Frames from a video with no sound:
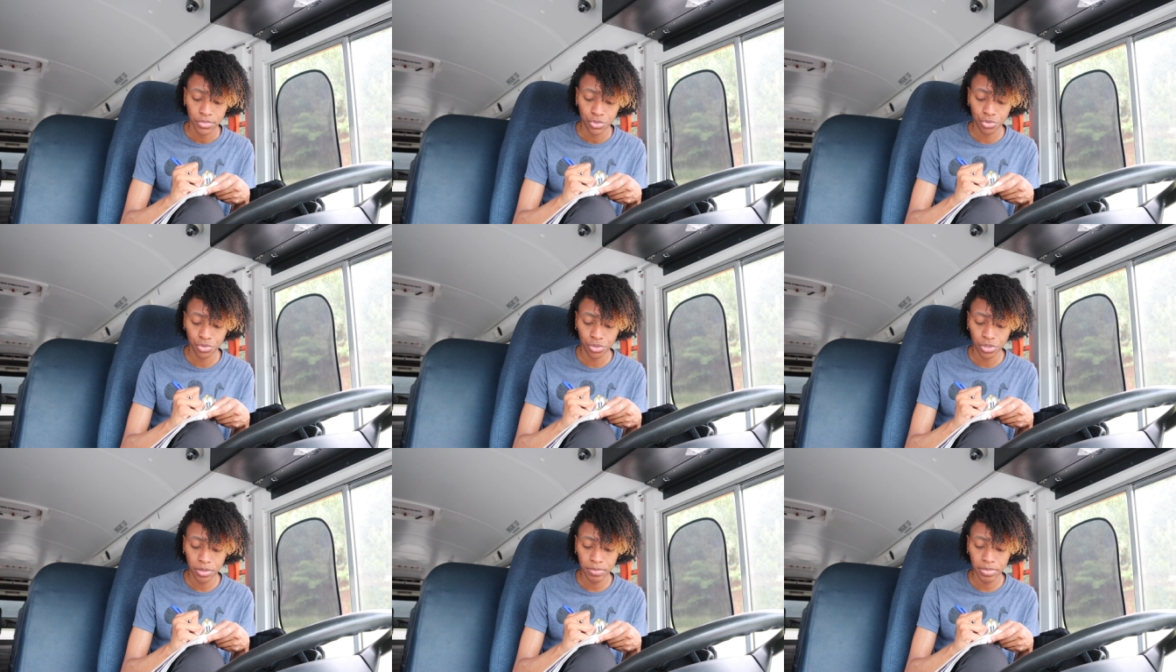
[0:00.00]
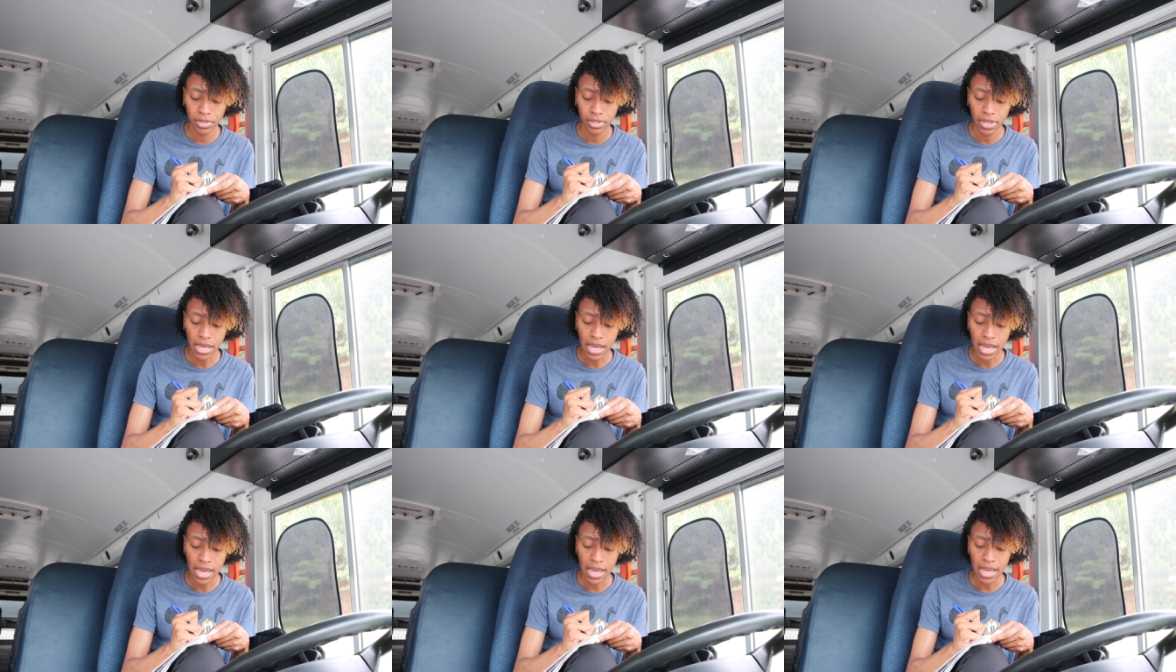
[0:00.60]
trip
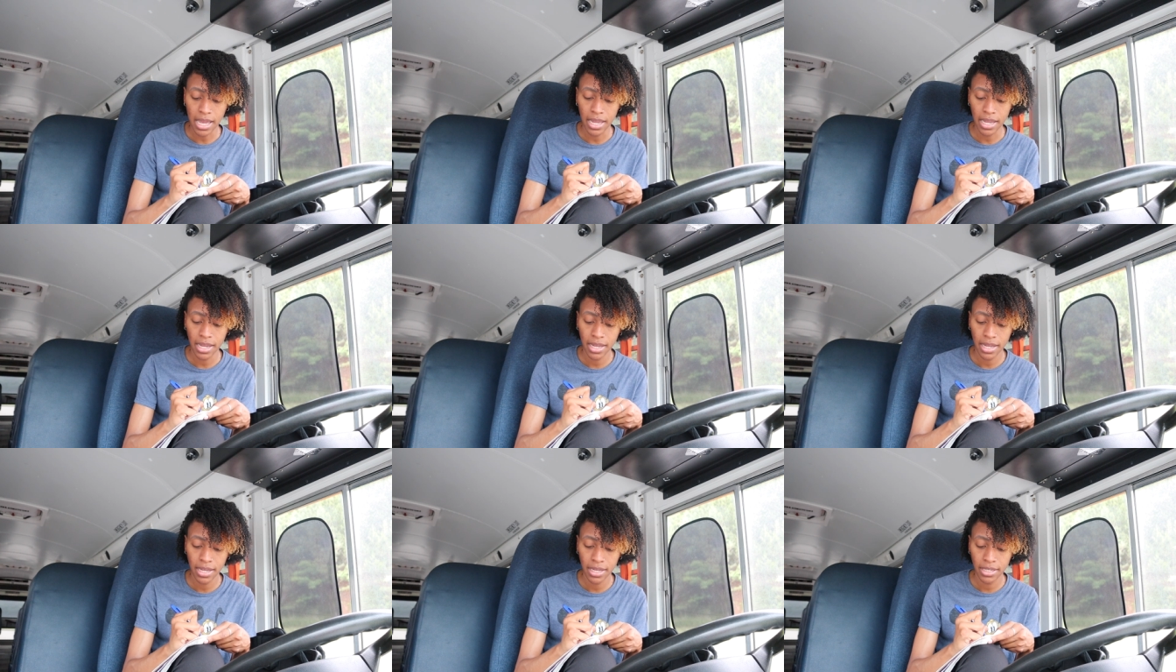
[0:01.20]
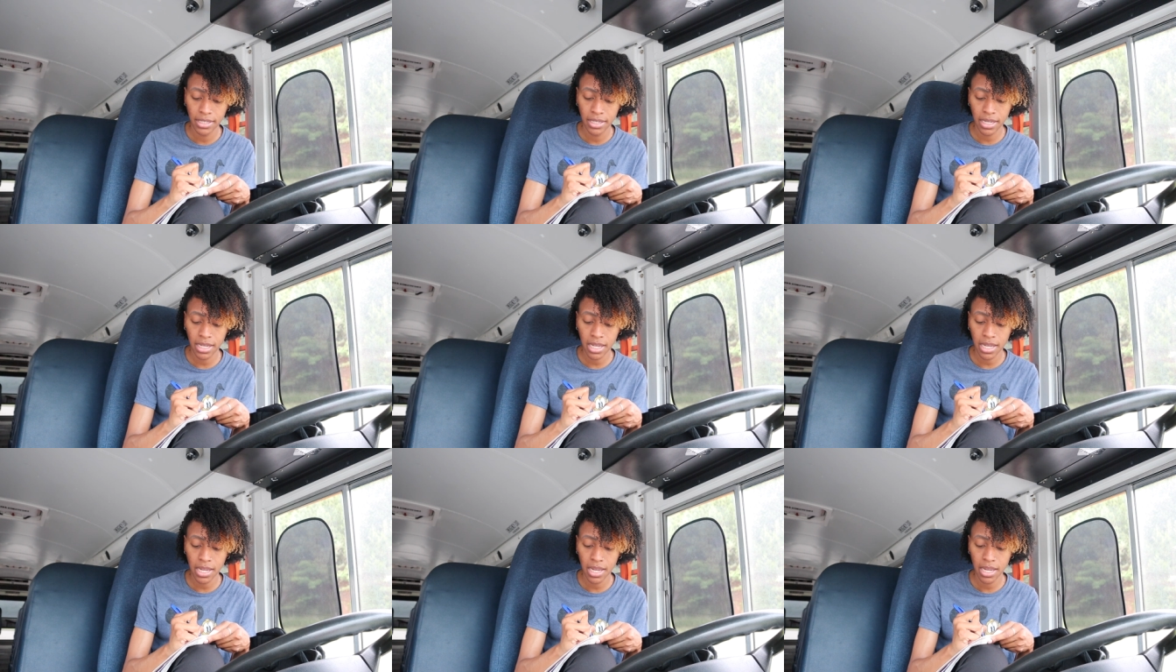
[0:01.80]

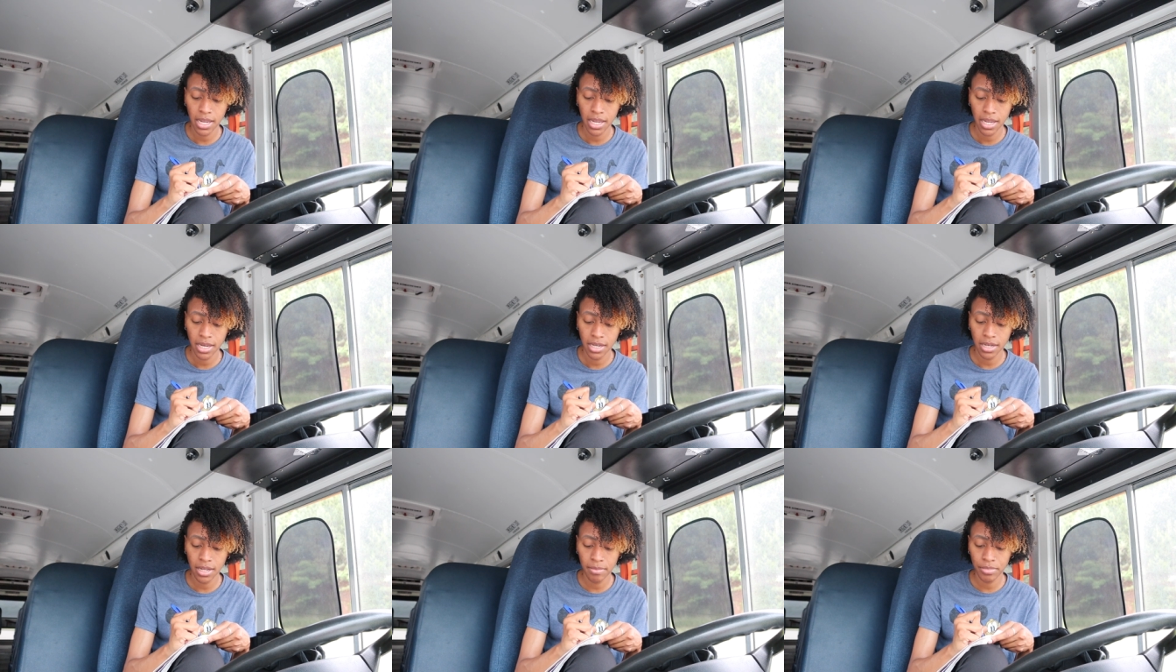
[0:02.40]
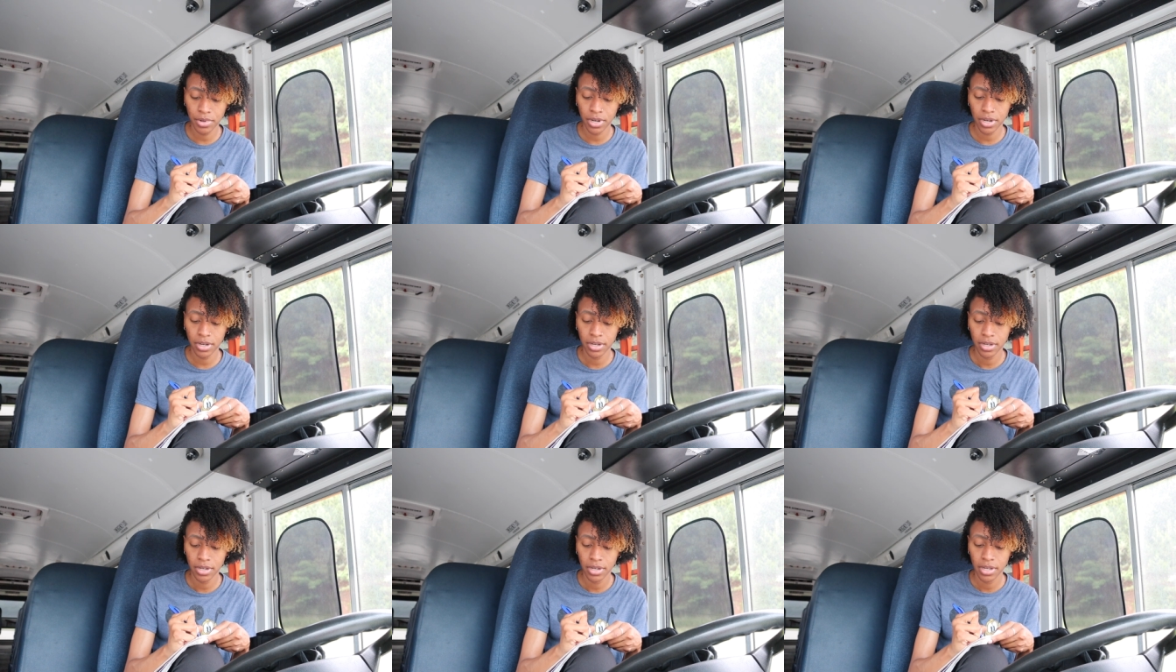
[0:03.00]
ID number.
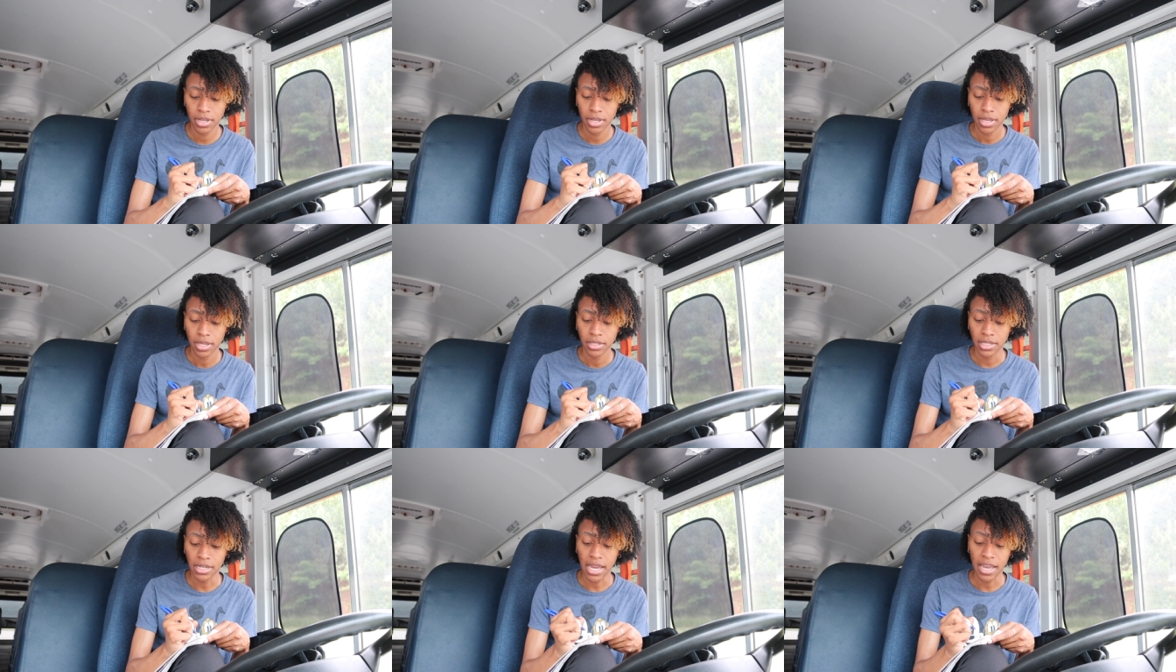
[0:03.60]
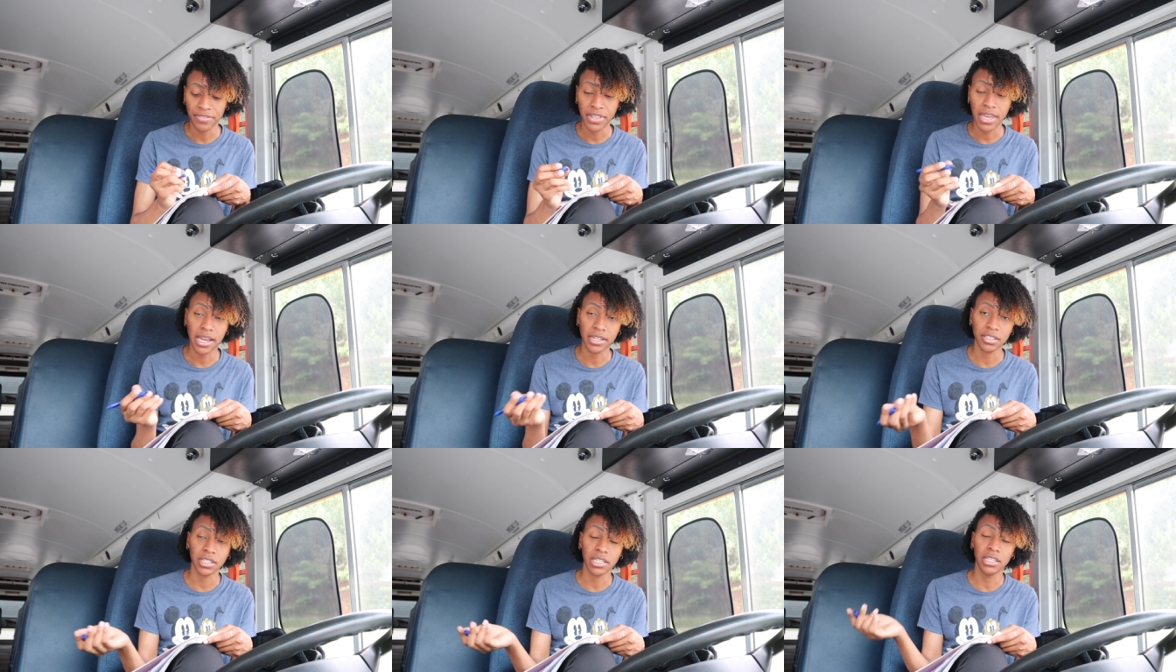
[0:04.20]
Then I have to
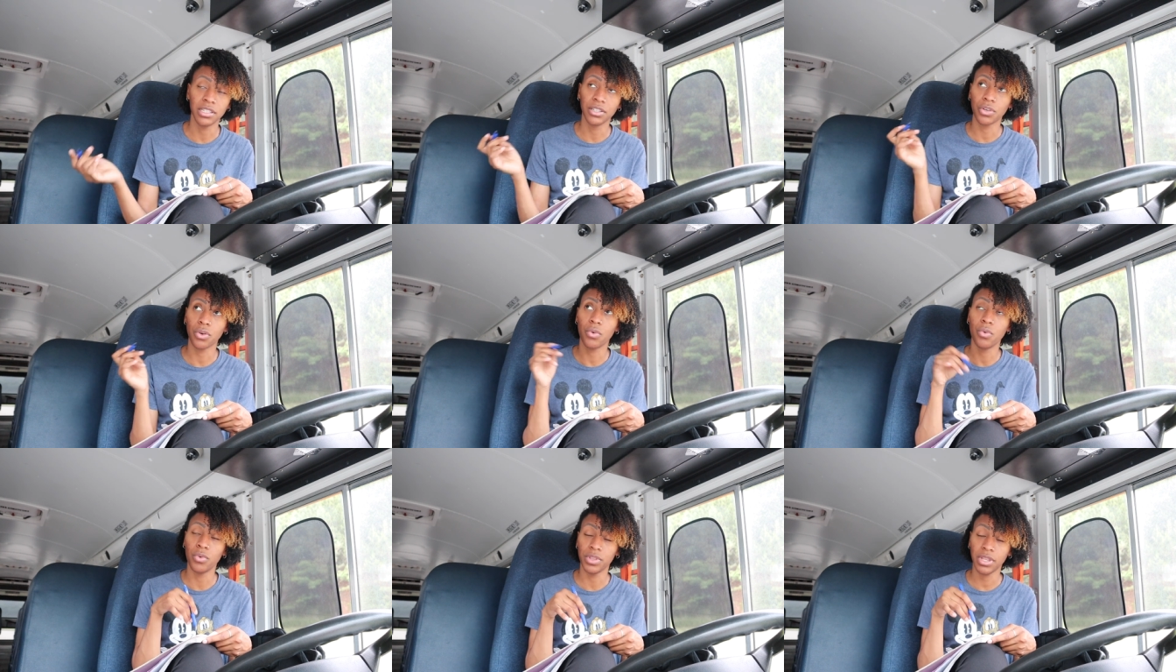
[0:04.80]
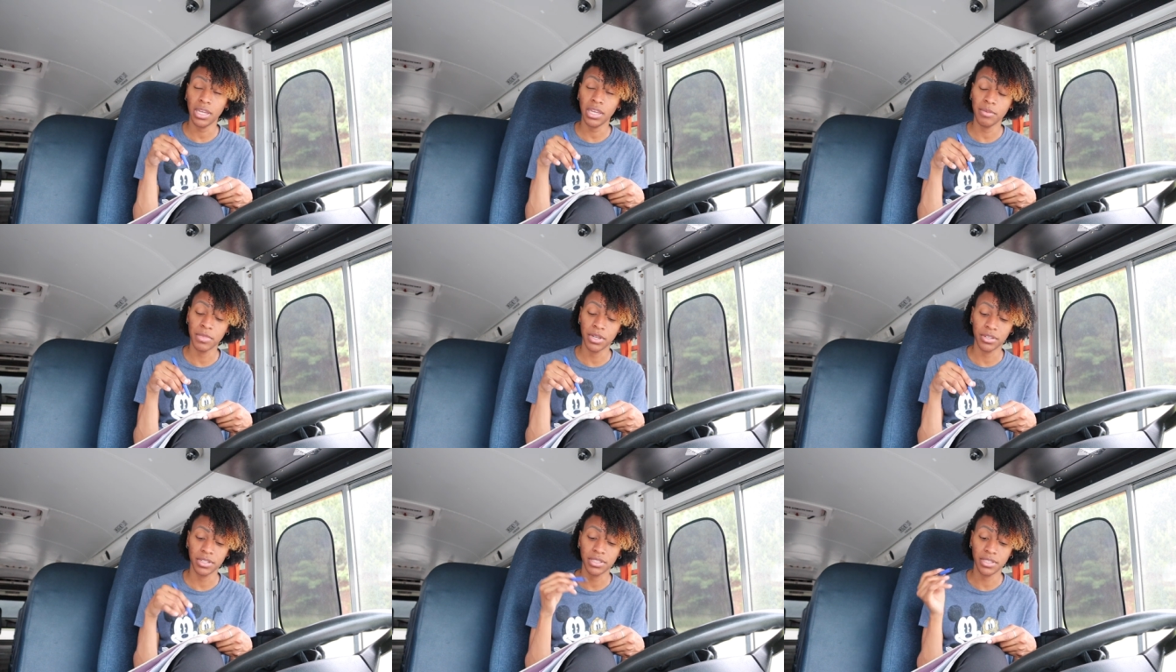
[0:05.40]
actually look on the
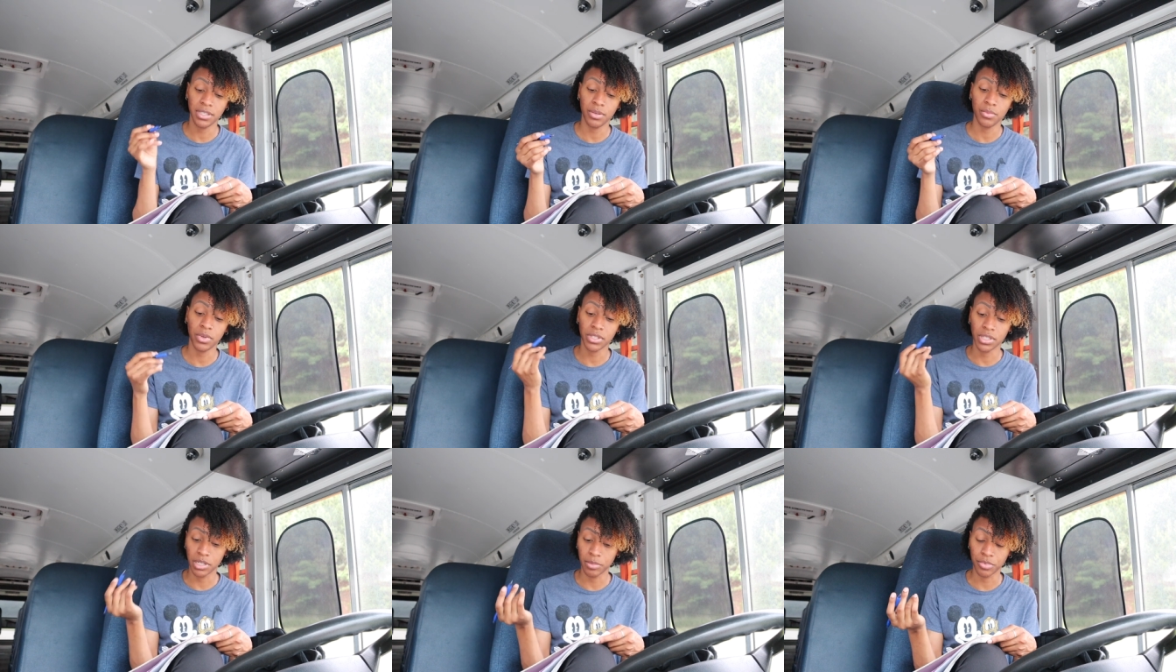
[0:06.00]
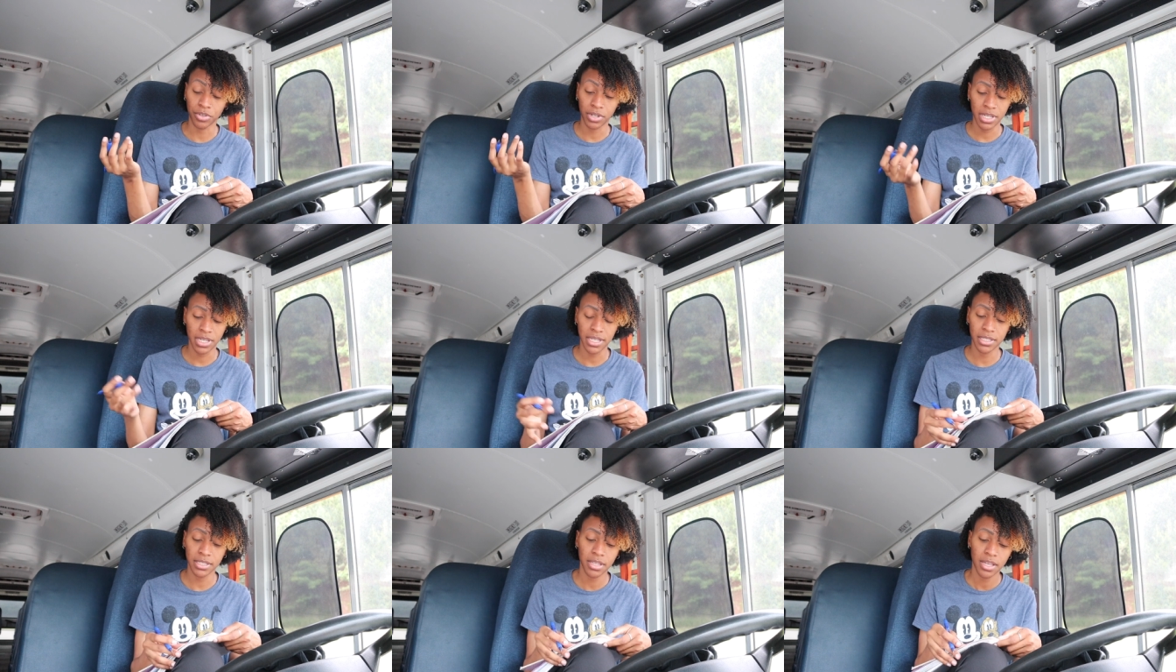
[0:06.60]
email to see what the number
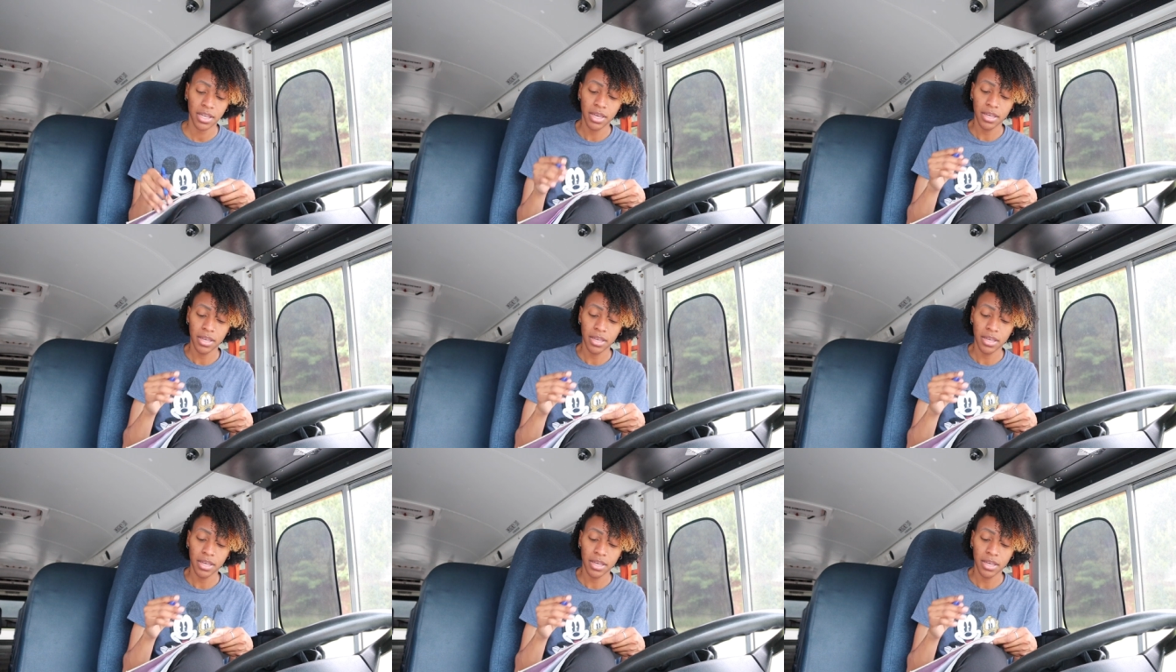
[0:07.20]
is.